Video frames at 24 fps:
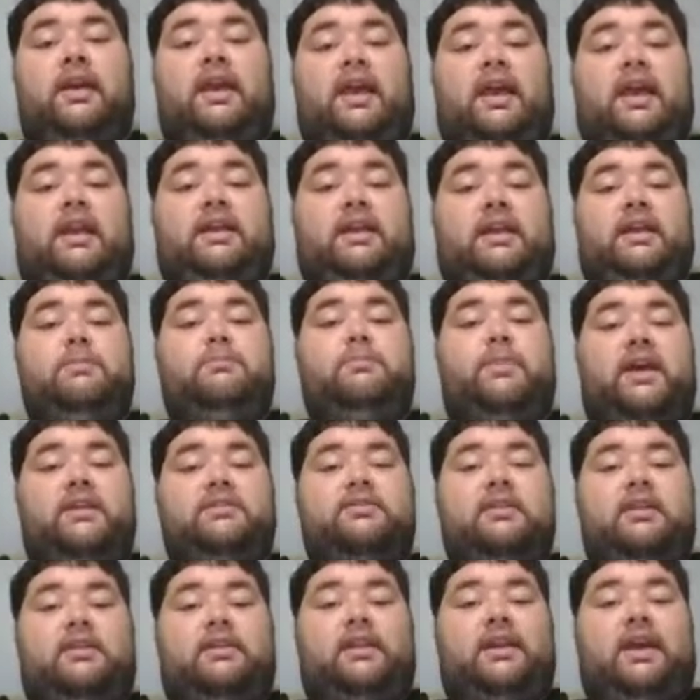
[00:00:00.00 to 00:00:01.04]
And he
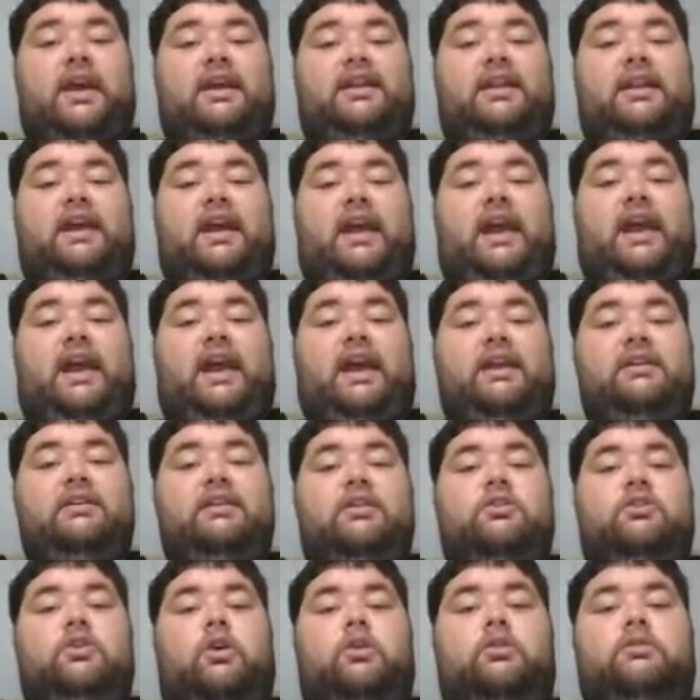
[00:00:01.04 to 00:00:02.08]
basically had a
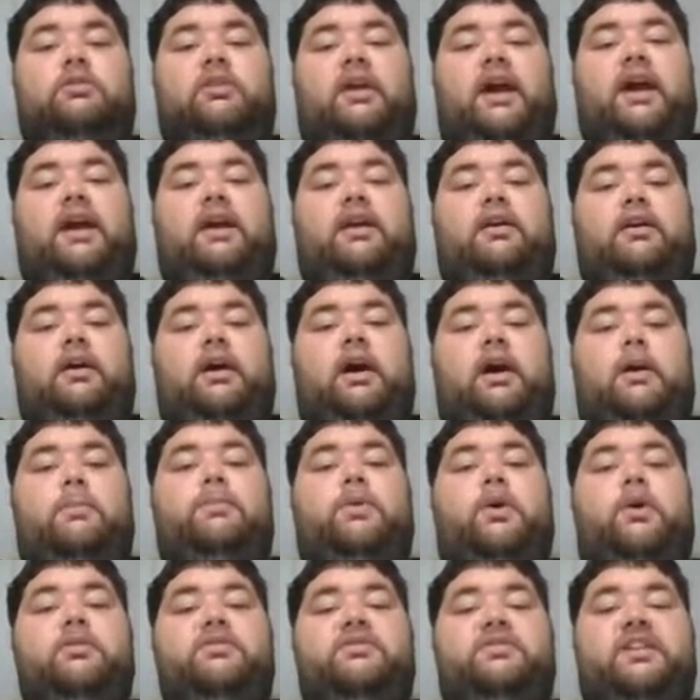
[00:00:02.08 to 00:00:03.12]
Andy Dalton-like
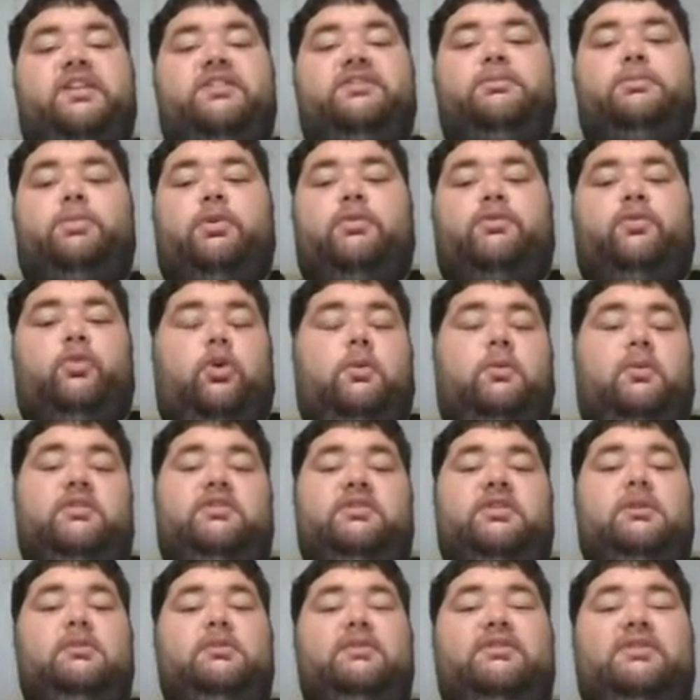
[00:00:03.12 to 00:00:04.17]
postseason
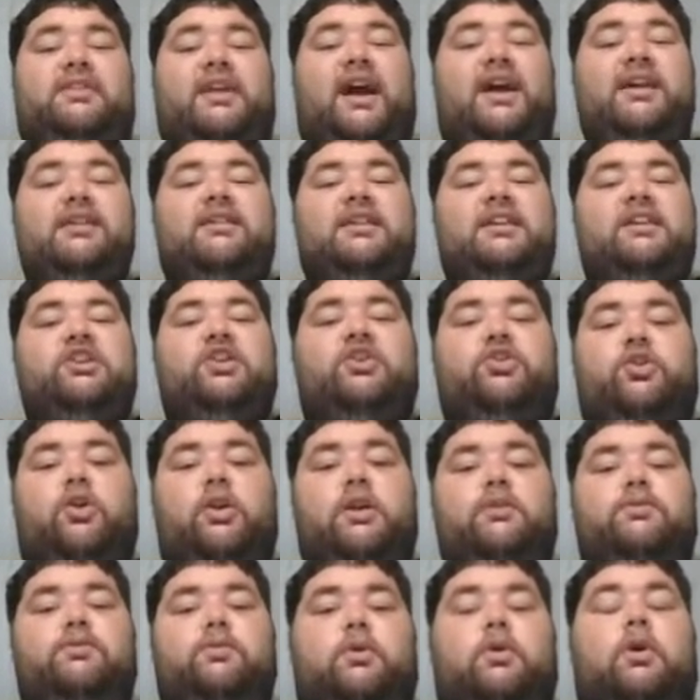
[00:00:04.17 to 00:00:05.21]
performance. He was 19 of
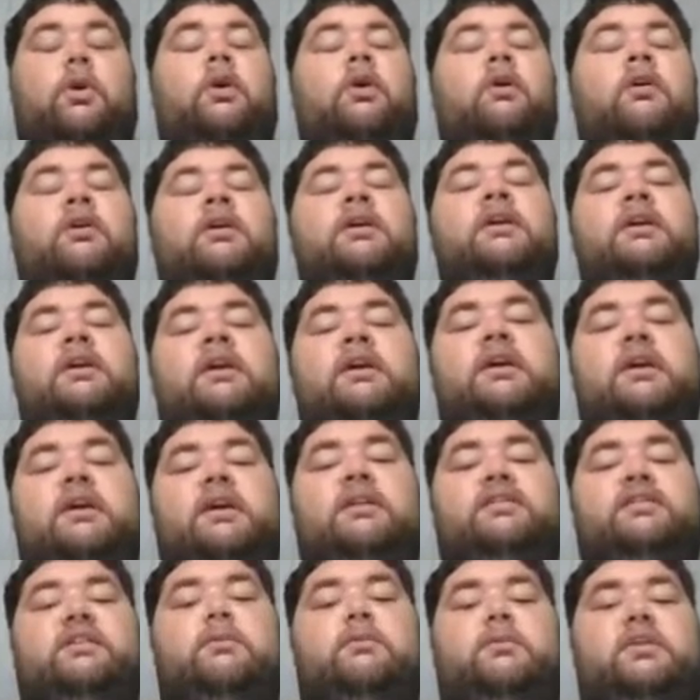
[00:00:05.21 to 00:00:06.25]
34.
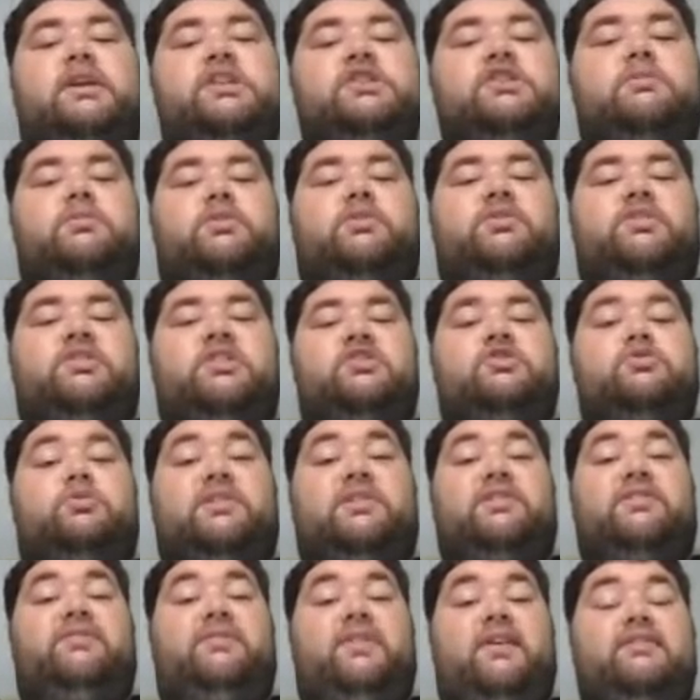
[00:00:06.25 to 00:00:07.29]
His completion percentage
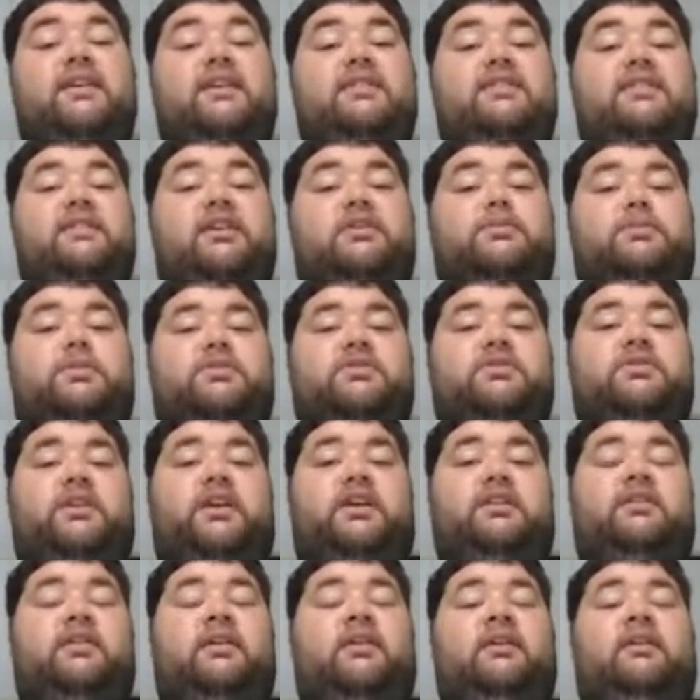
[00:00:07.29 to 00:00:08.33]
was
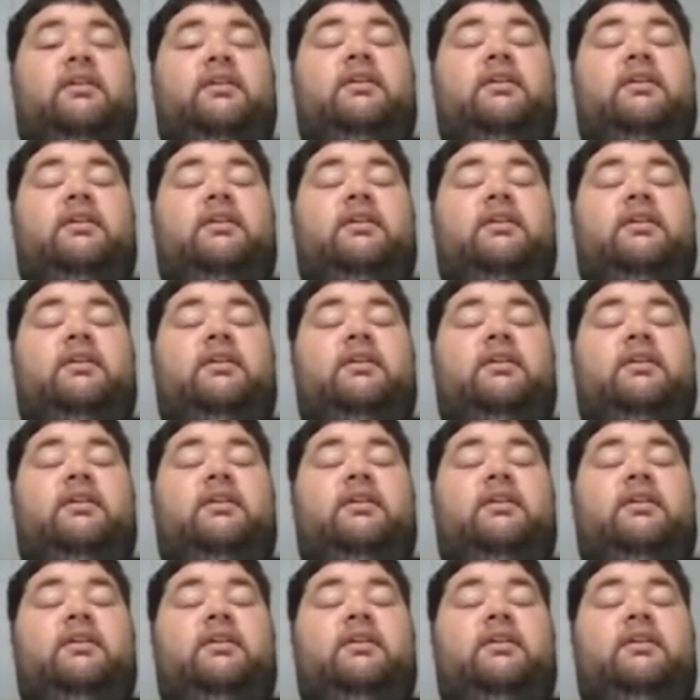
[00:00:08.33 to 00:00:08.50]
56%.